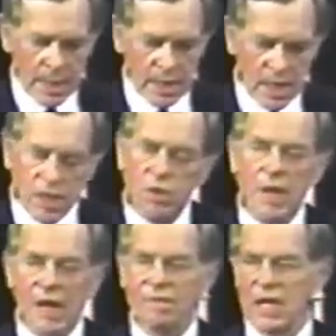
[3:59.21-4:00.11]
And here you
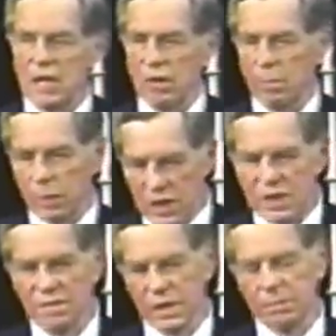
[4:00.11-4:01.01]
have the hero
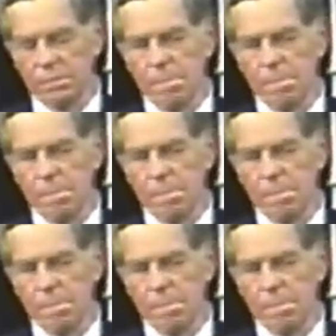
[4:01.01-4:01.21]
Percival,